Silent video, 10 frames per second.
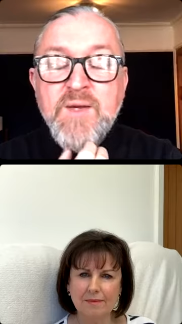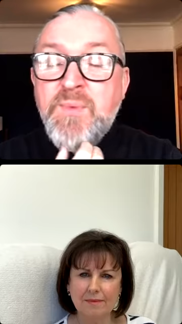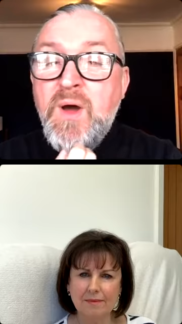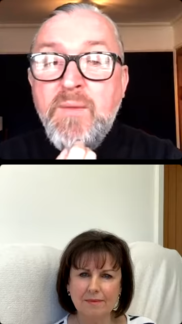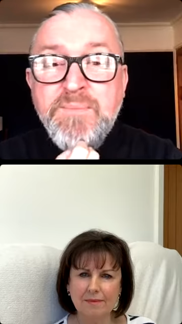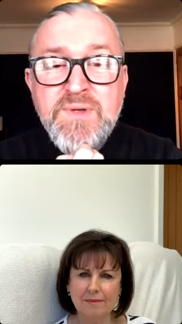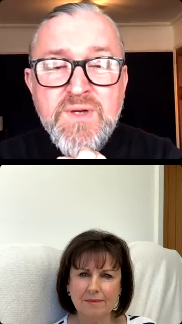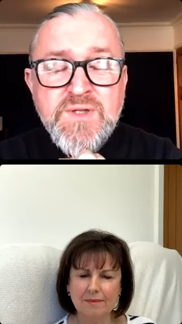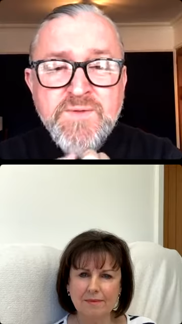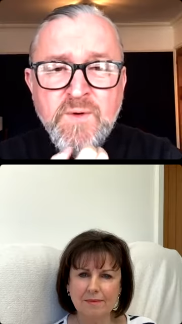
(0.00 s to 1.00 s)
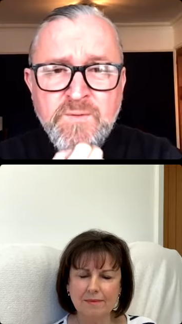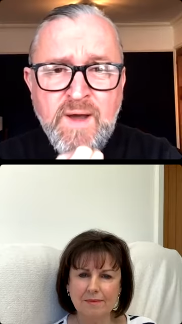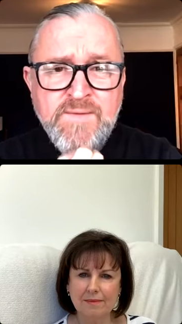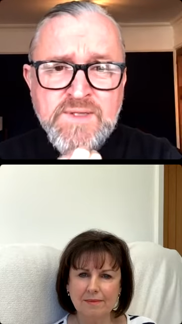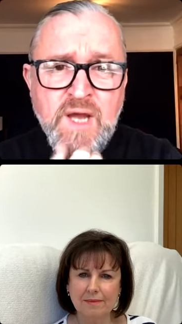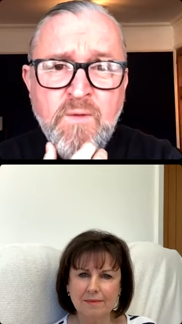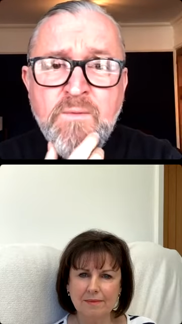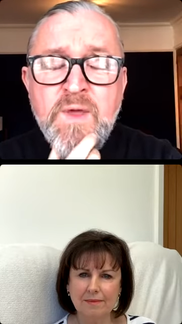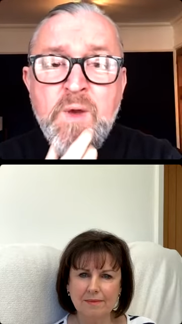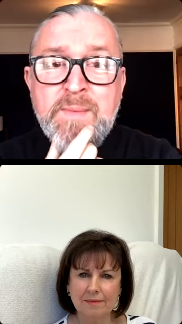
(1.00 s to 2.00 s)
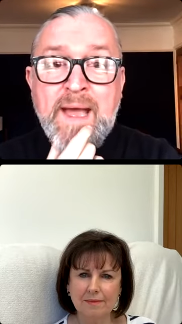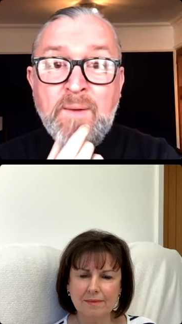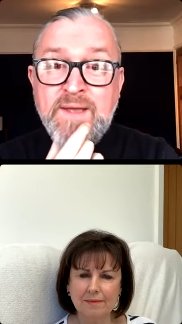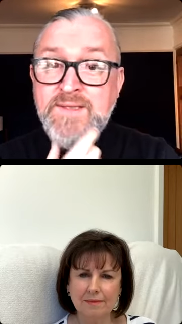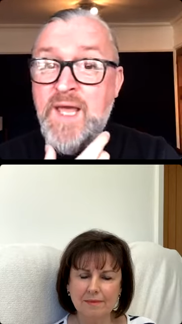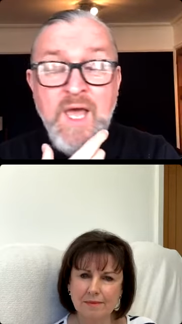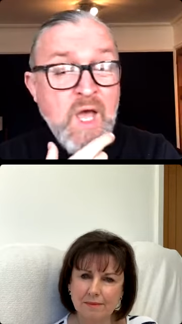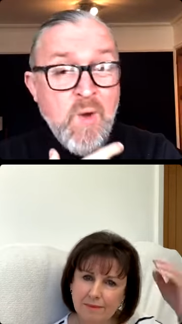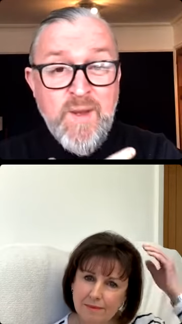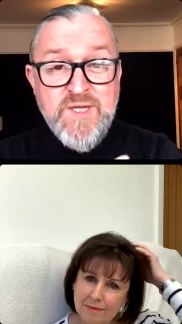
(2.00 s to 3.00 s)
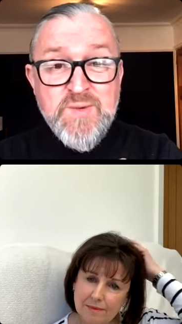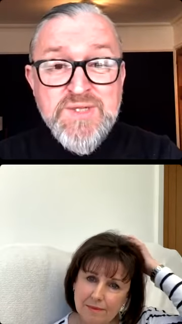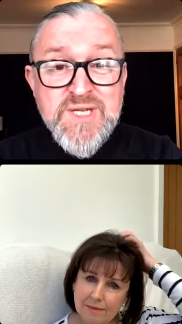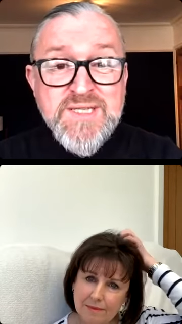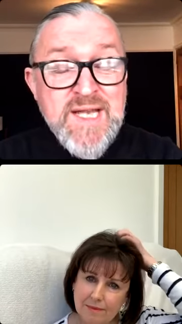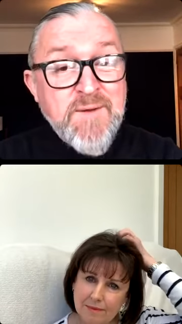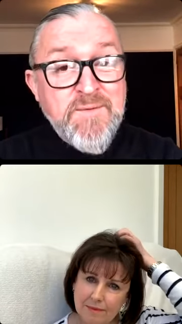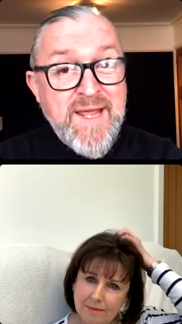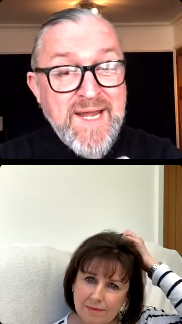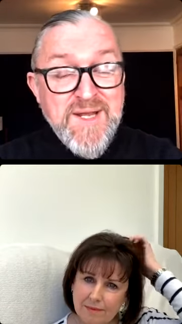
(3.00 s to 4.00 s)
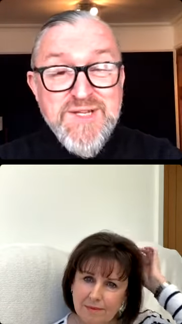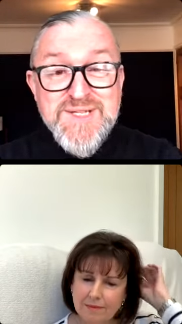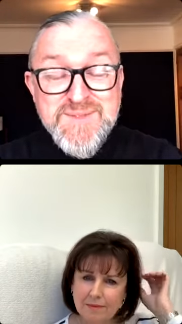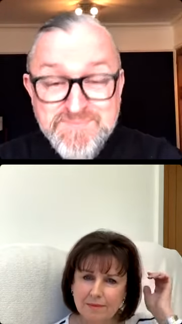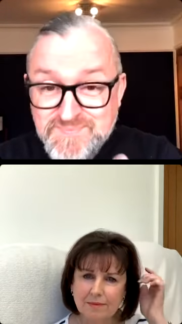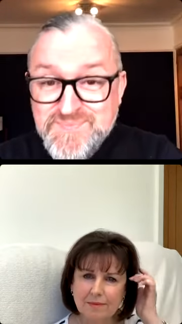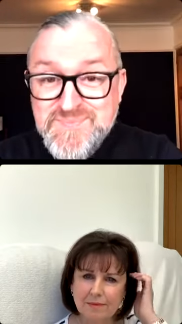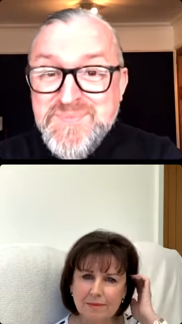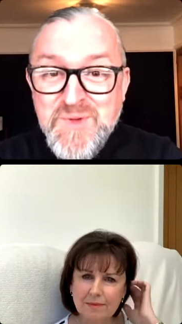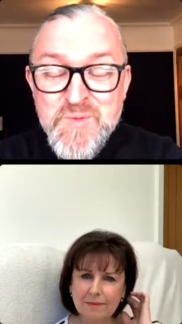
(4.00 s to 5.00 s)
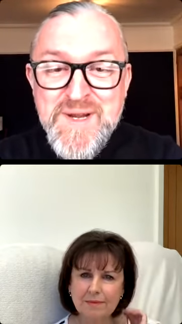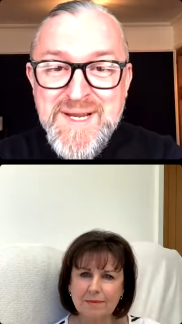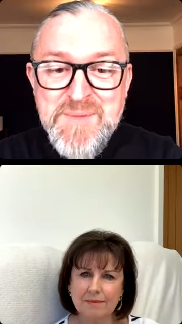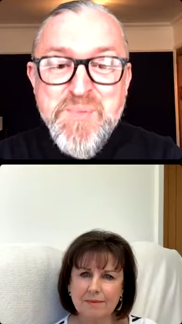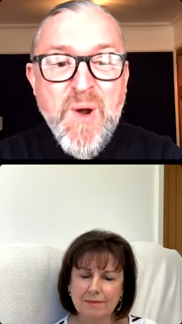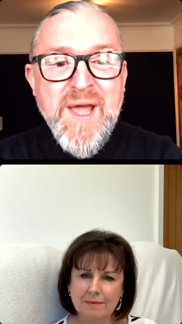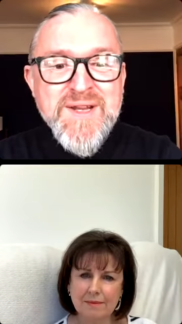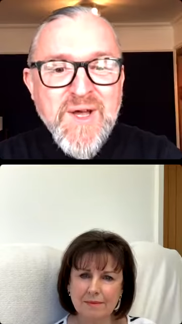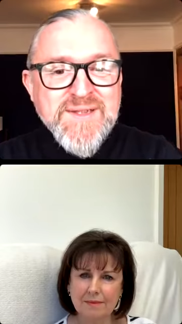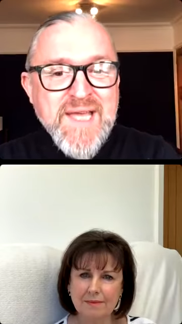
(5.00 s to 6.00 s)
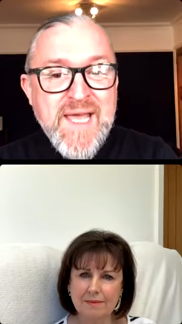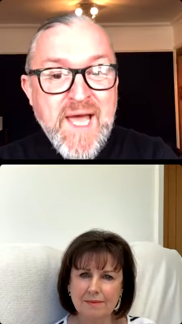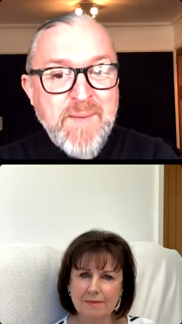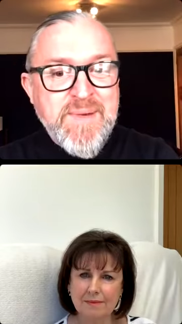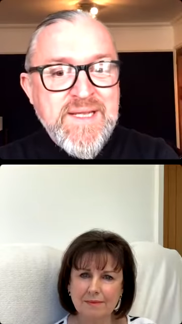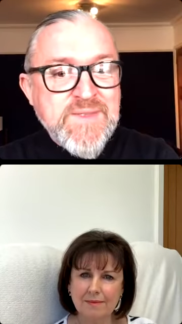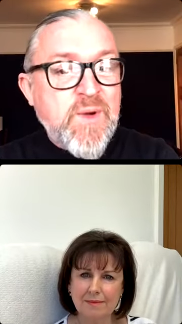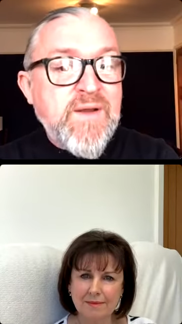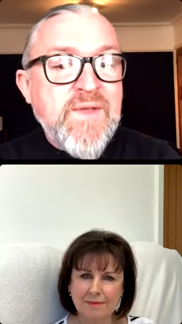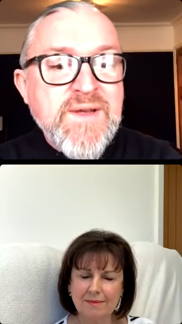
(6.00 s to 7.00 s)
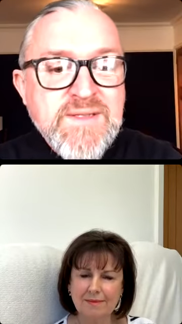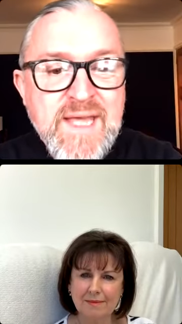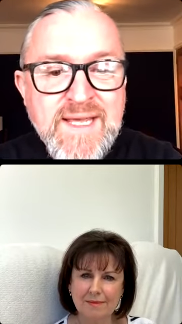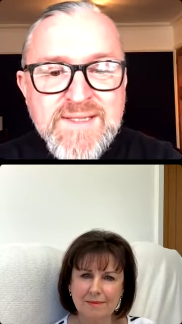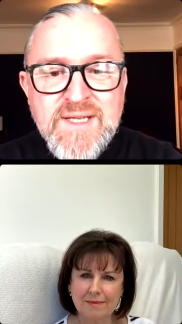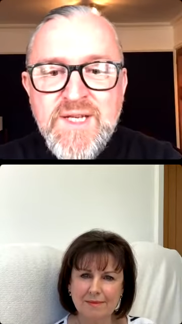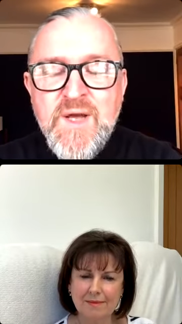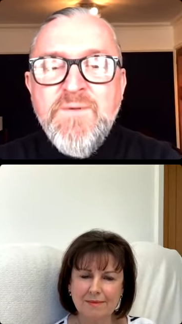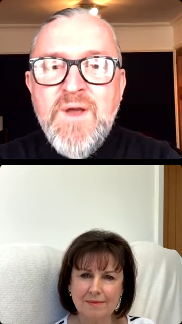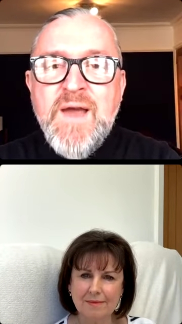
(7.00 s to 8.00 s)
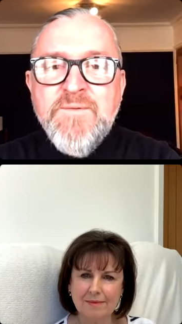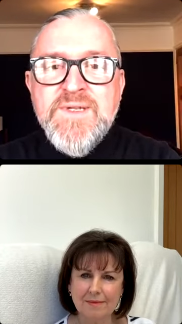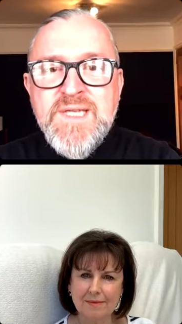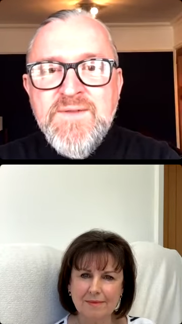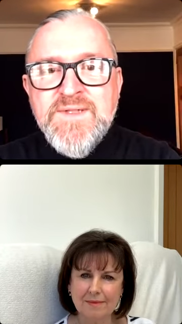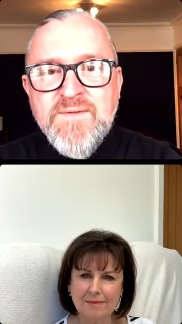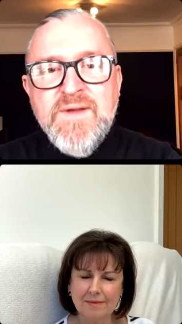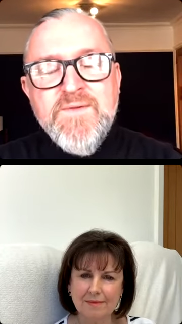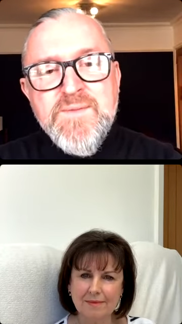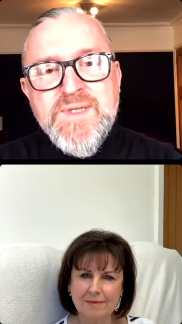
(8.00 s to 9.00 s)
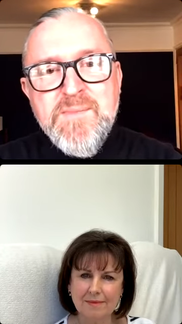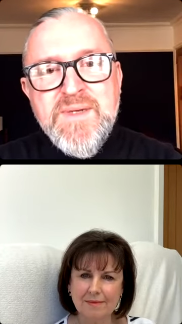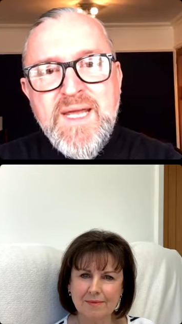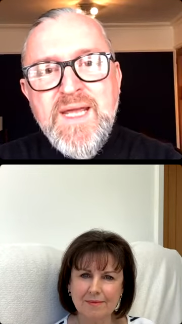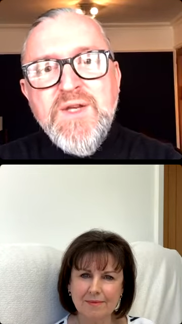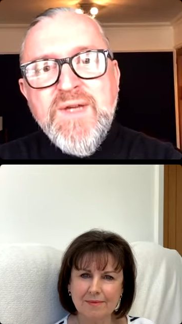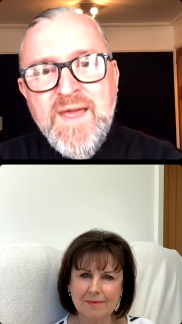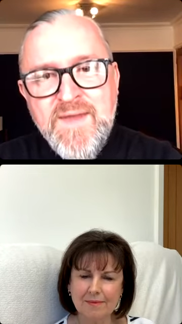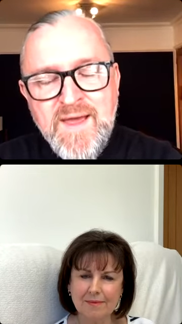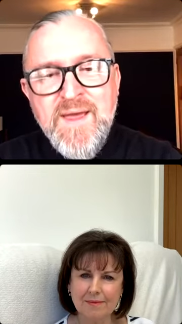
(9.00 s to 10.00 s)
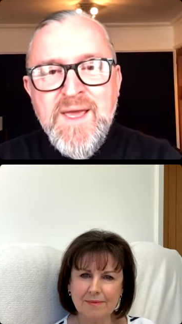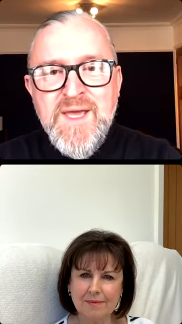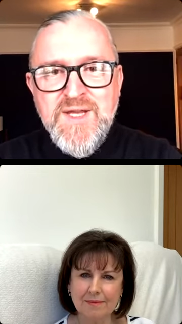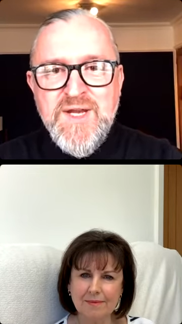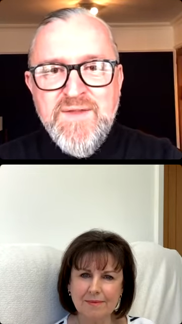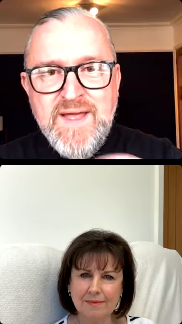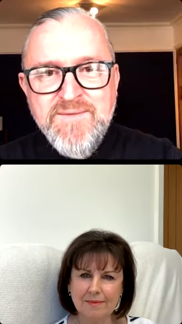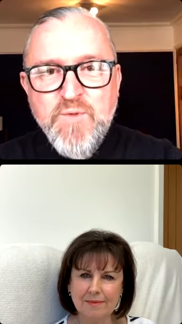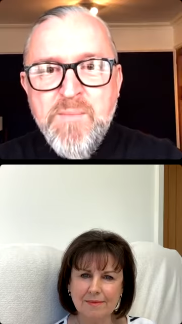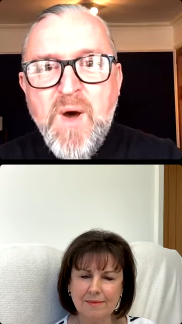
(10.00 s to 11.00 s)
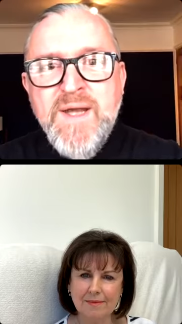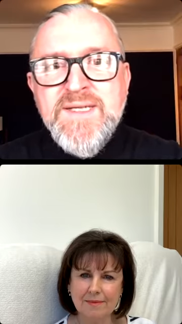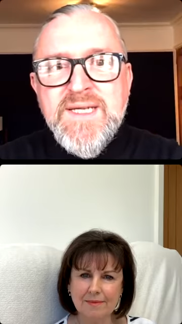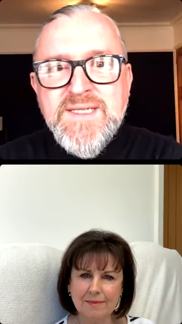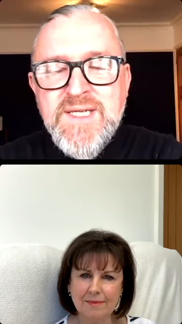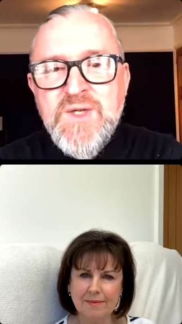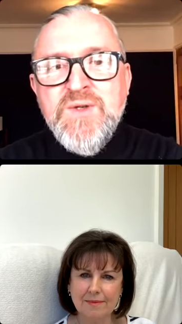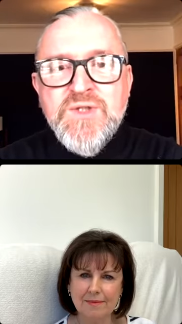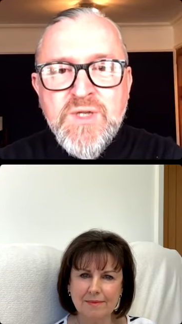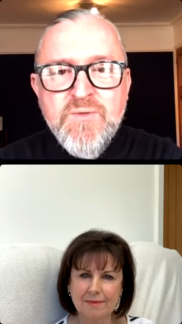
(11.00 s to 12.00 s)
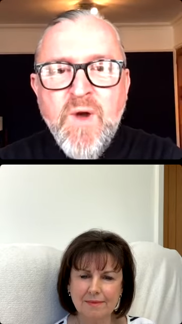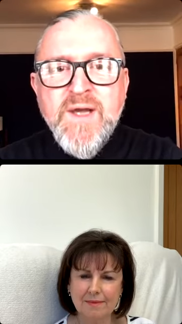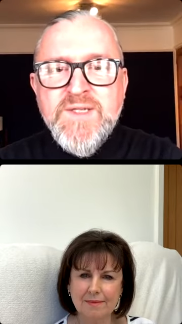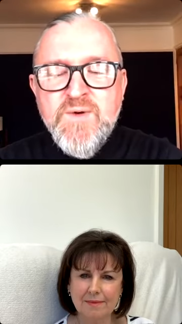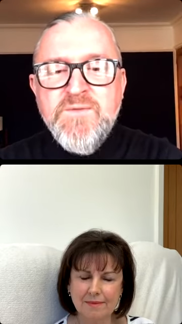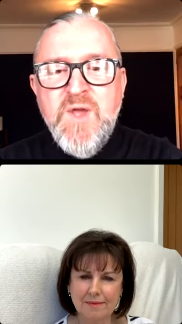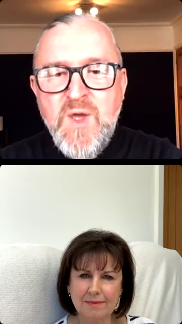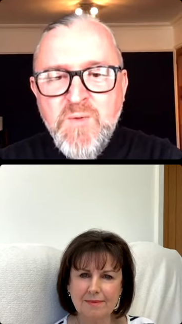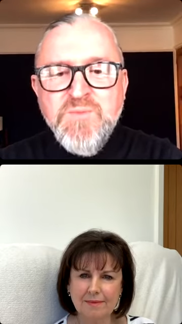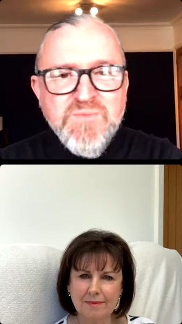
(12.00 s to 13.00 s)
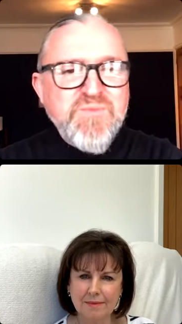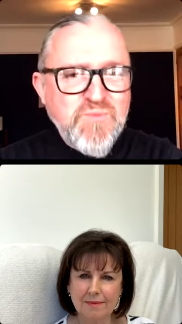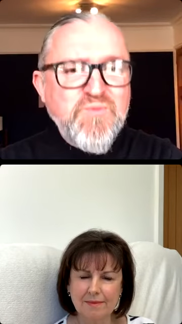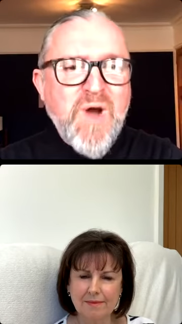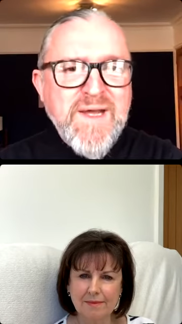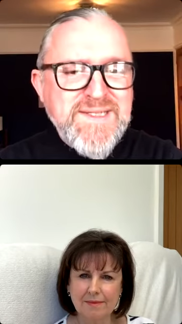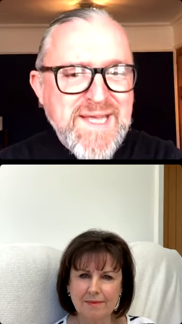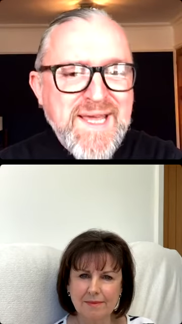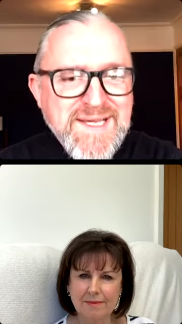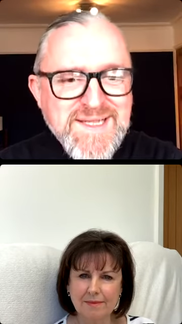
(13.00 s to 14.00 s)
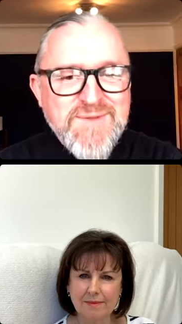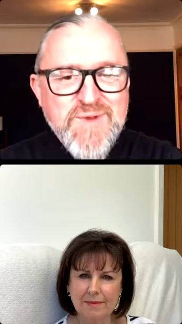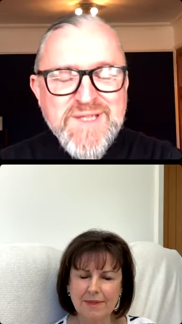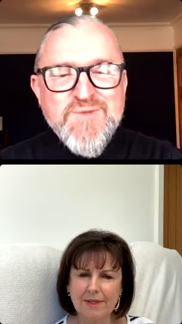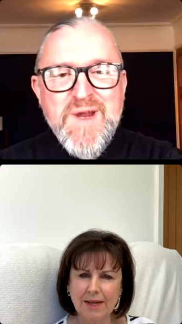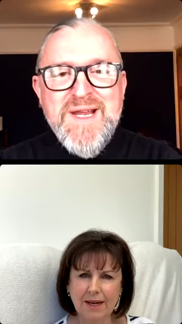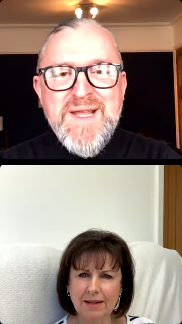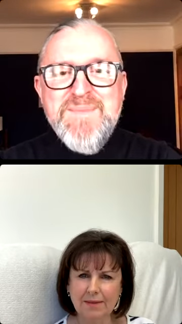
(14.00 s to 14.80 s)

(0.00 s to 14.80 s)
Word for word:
Speaker 1: had put a beautiful five star review about us, which was just lovely, and it just really brightened our day up. And it's one of those things that you know if you have received something from somebody and you get that you know that reminder to to write a review write it because it does yeah. really